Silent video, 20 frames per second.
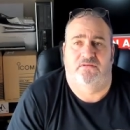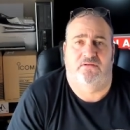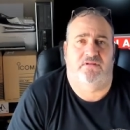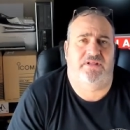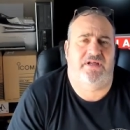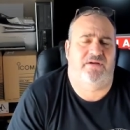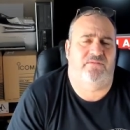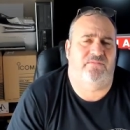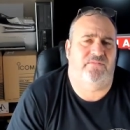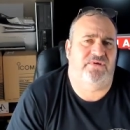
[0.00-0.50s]

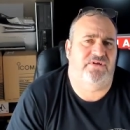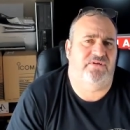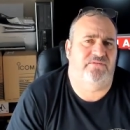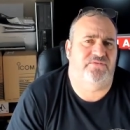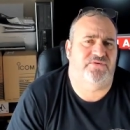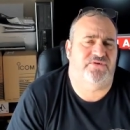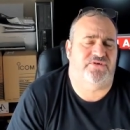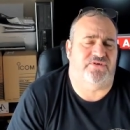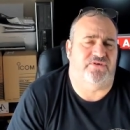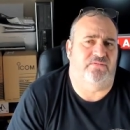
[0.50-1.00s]
Not like we
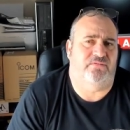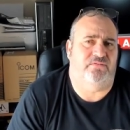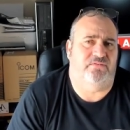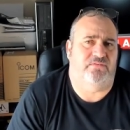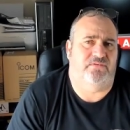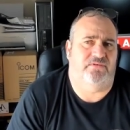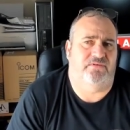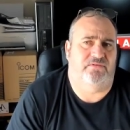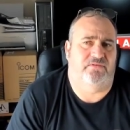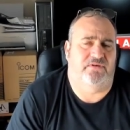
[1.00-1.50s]
used to,
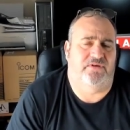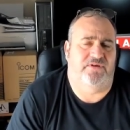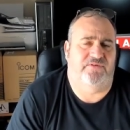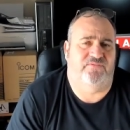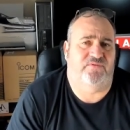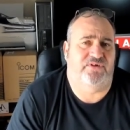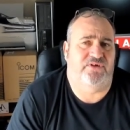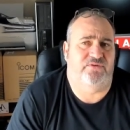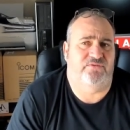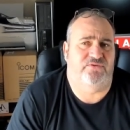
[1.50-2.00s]

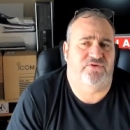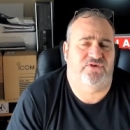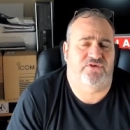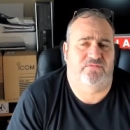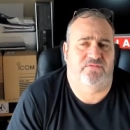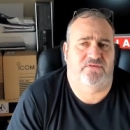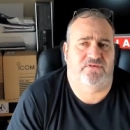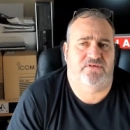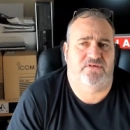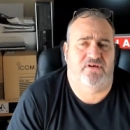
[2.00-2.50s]
if we used
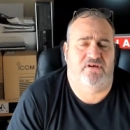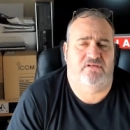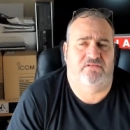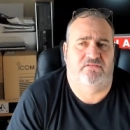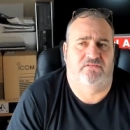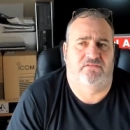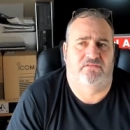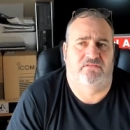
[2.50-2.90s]
to at all.